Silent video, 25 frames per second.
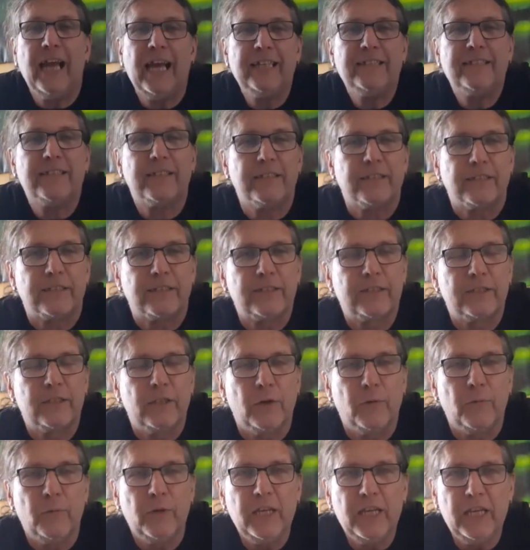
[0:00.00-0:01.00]
essence
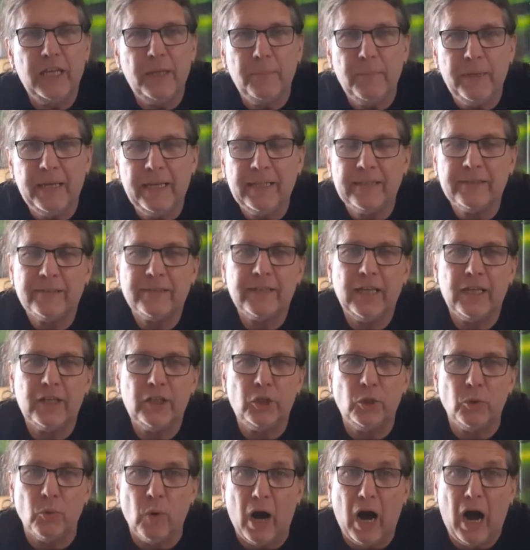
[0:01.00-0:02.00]
really means
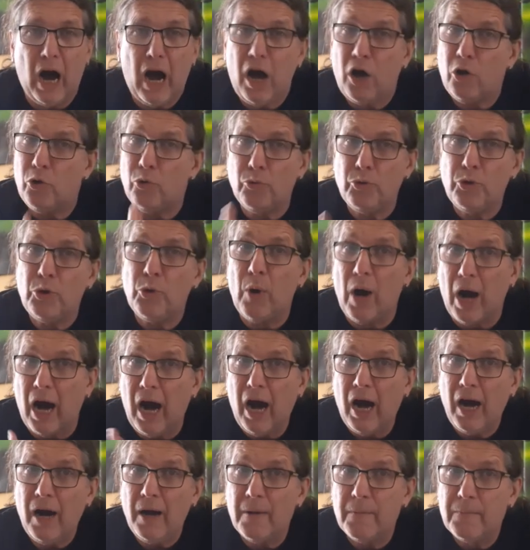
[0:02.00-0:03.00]
that you are who you
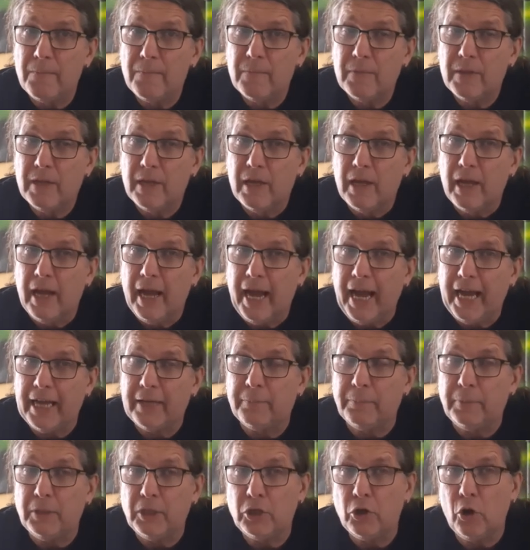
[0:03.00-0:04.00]
are,
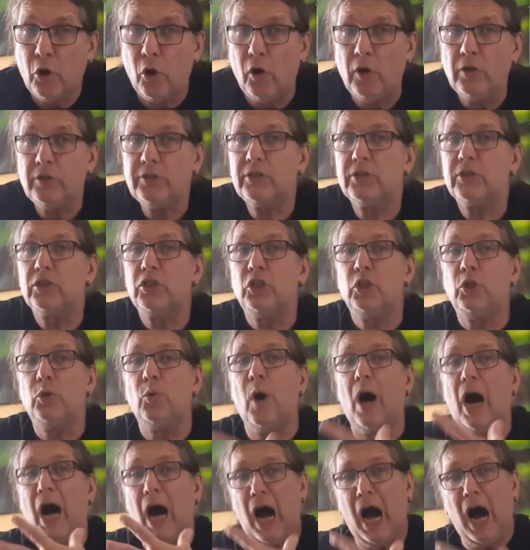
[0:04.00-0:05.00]
and because
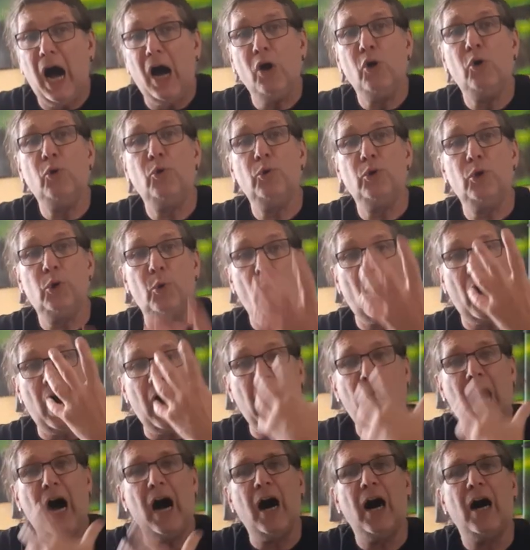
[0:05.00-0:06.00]
you are who you
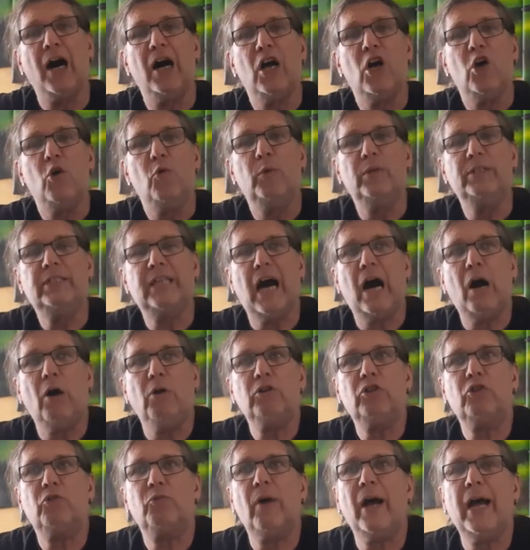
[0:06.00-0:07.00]
are,
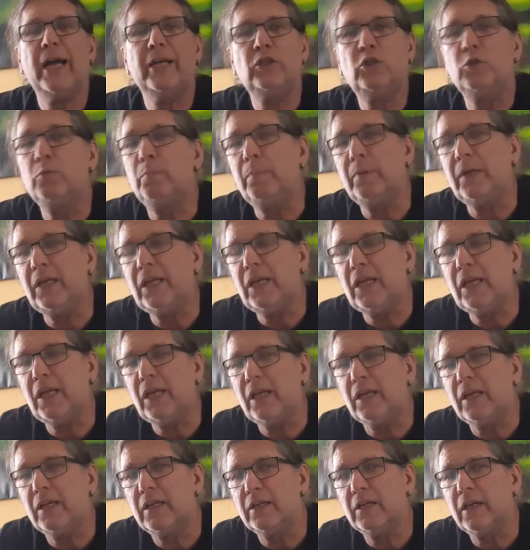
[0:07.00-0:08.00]
without trying to
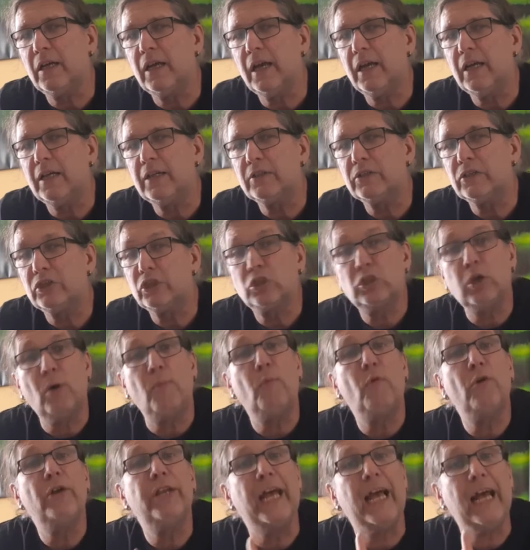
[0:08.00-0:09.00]
be
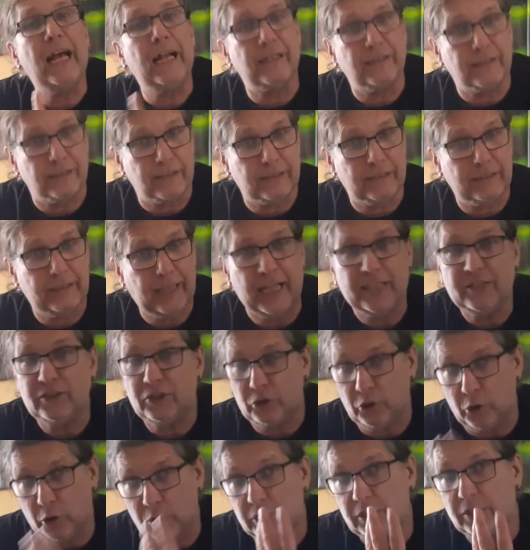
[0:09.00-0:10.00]
someone else.
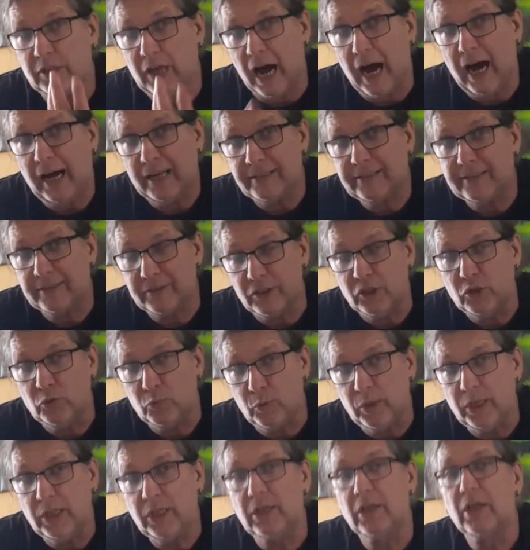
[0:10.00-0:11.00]
That's your task this
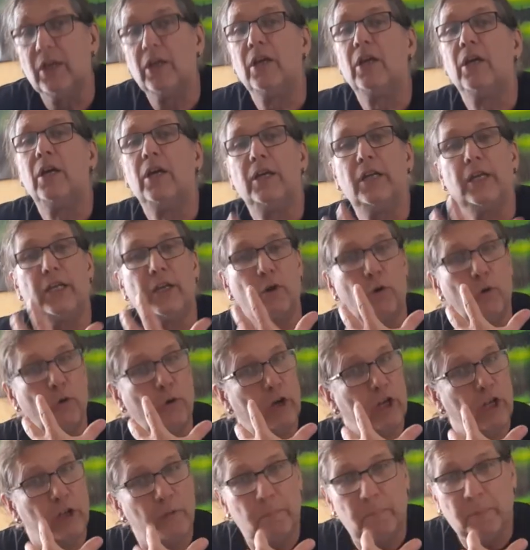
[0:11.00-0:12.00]
week. You know,
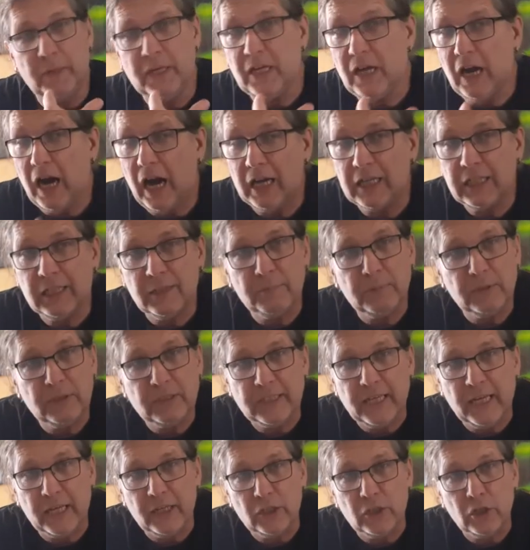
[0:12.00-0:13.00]
be
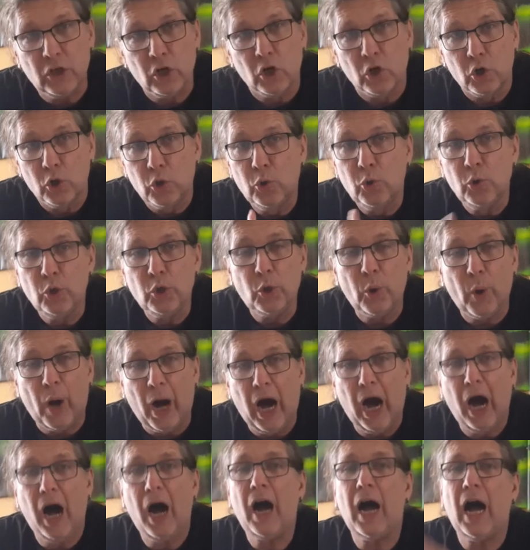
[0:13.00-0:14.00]
100% who you
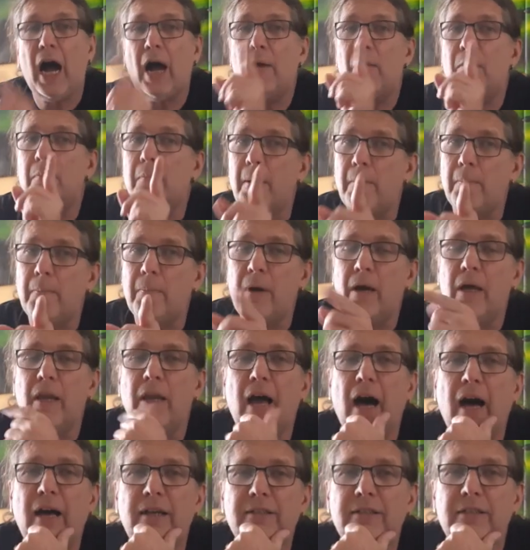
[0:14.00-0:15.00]
are. I remember
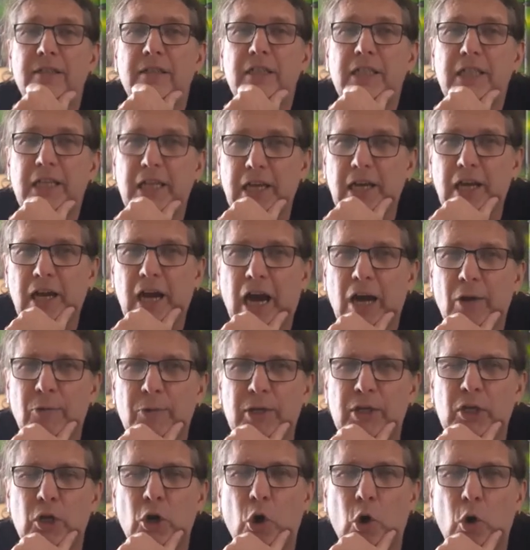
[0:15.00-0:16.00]
last year I
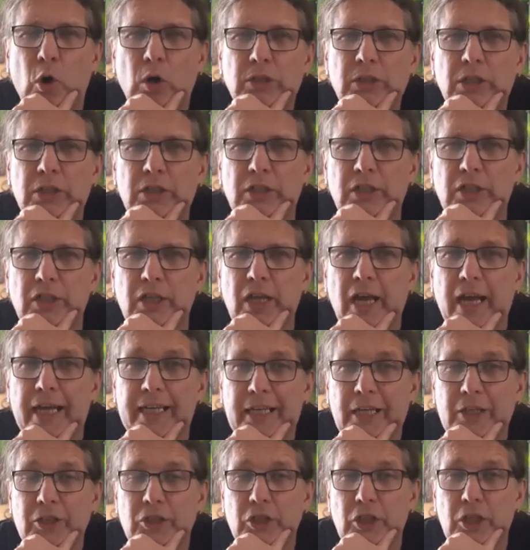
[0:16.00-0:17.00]
recorded the
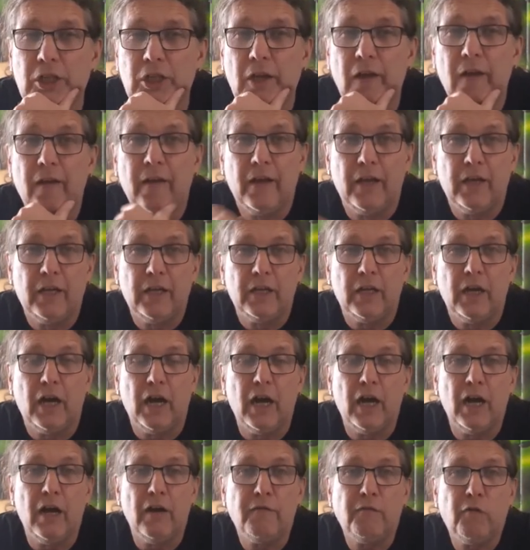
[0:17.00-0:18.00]
energy
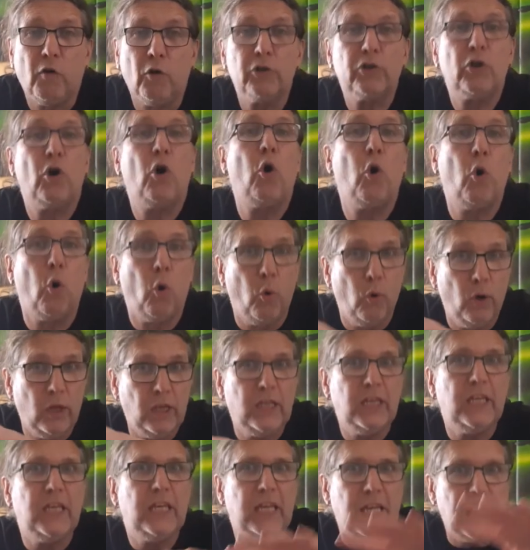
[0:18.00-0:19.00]
uh, for the whole
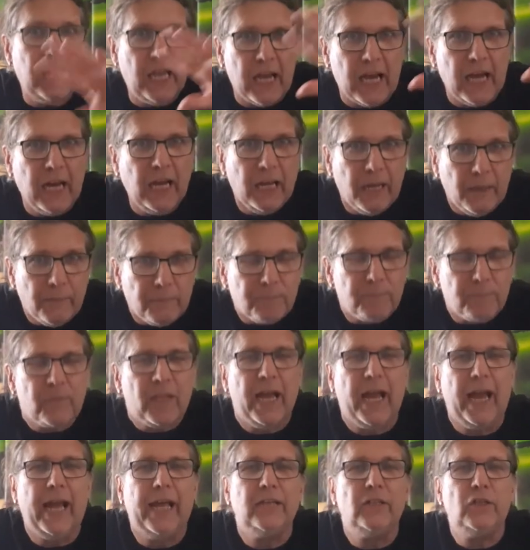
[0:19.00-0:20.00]
year
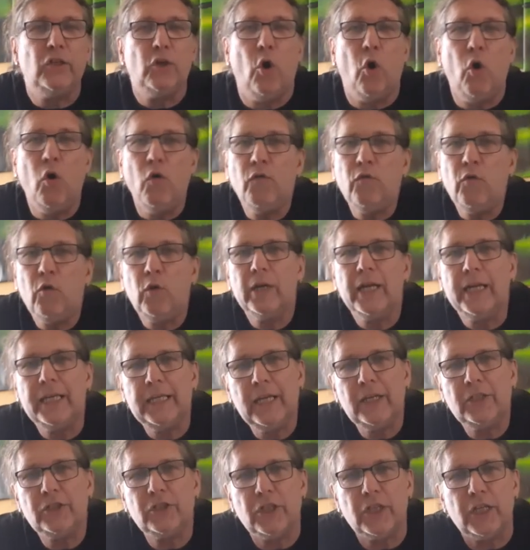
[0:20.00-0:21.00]
and the overall
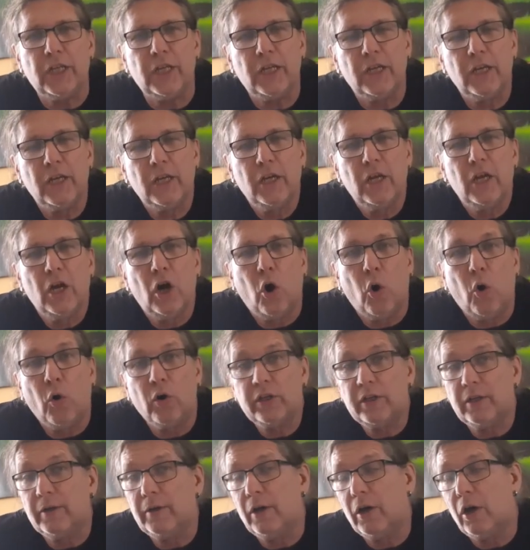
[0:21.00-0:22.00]
energy or
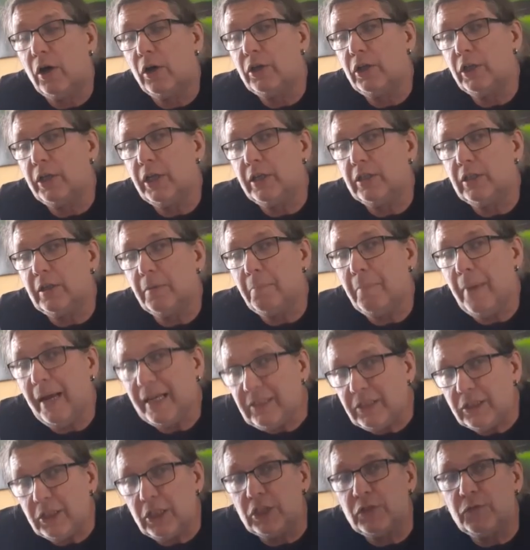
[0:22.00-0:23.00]
the, the
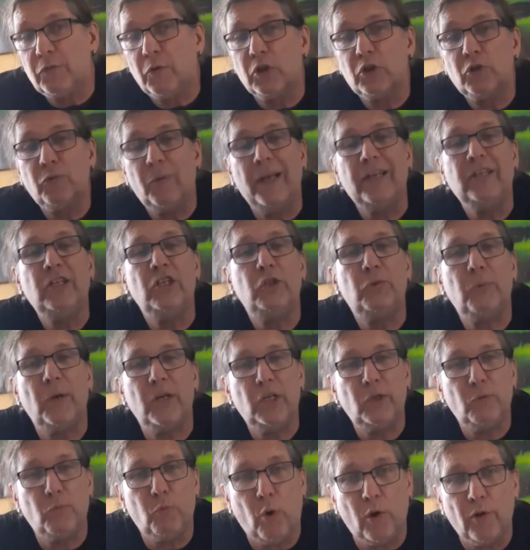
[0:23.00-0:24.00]
message for
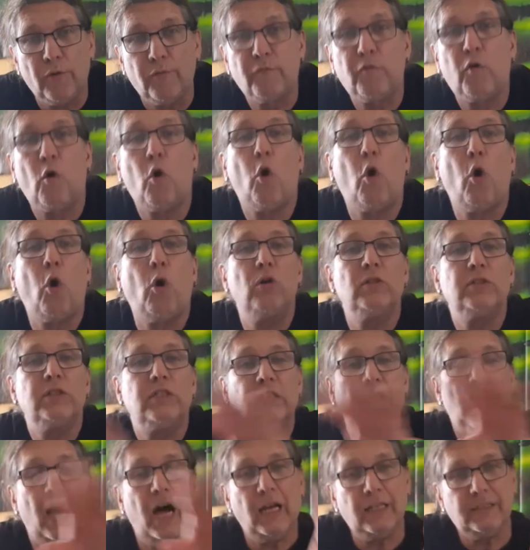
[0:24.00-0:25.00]
2021 for all
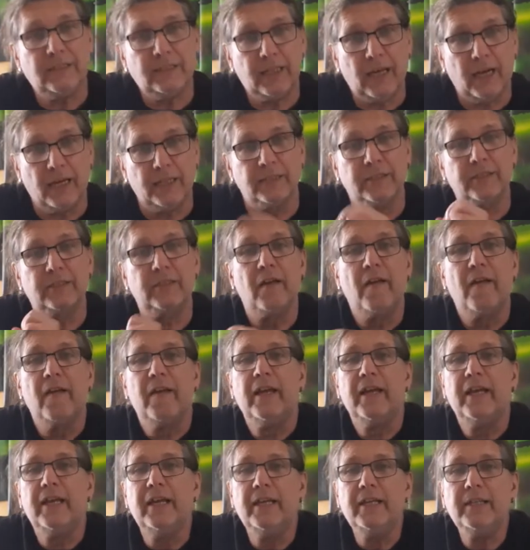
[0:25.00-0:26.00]
star signs
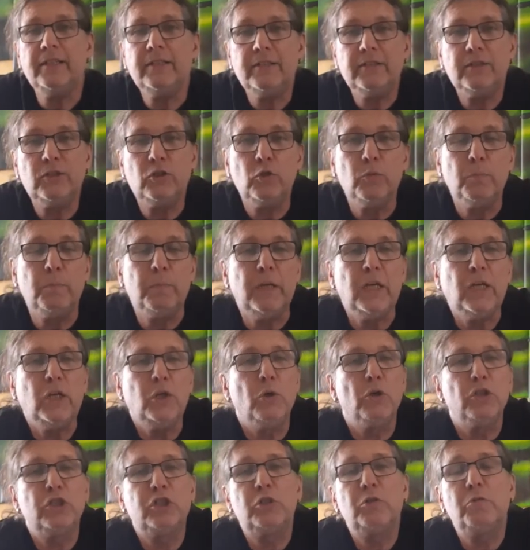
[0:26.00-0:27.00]
is to be
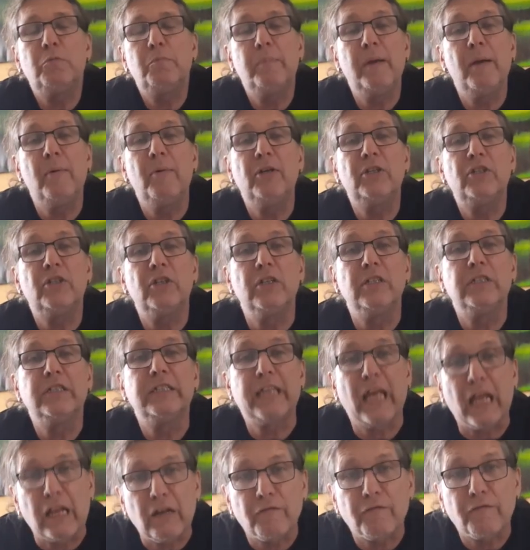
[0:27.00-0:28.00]
your spiritual
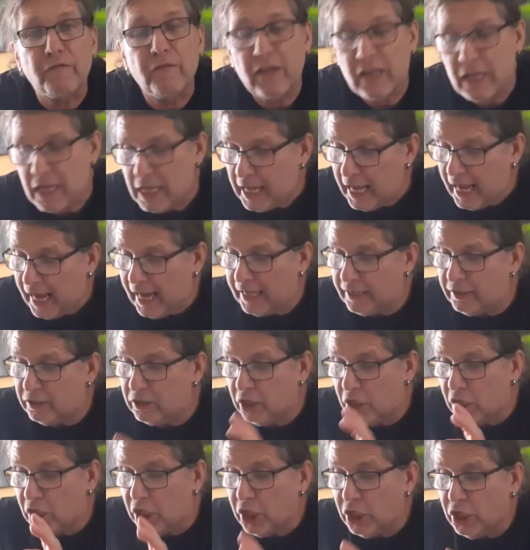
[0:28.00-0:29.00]
self. And
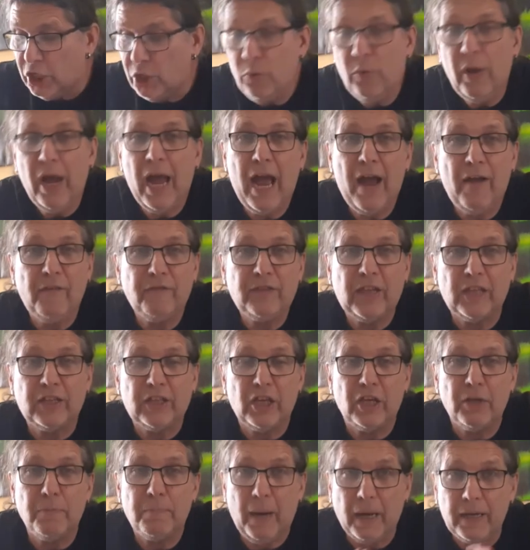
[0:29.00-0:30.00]
you have that
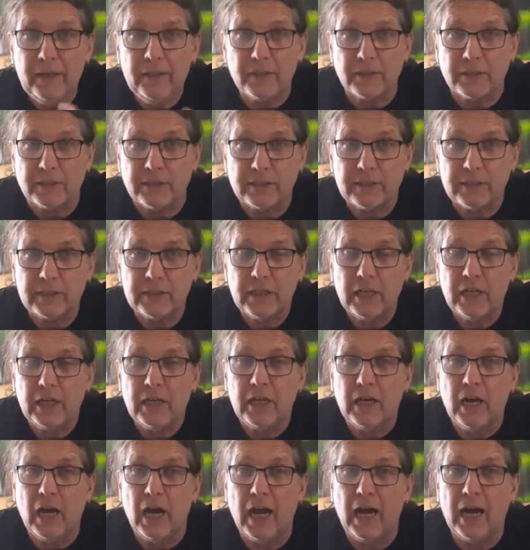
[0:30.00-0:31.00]
in abundance,
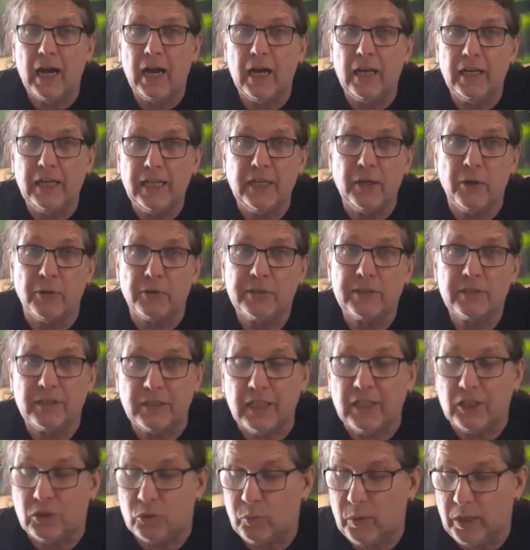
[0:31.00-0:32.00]
uh, Leos,
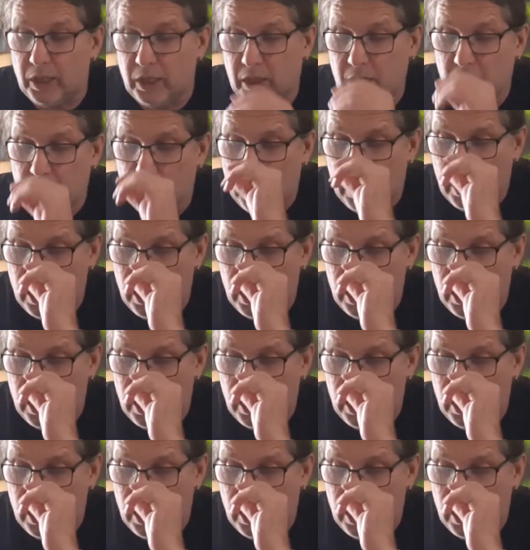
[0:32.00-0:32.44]
this week.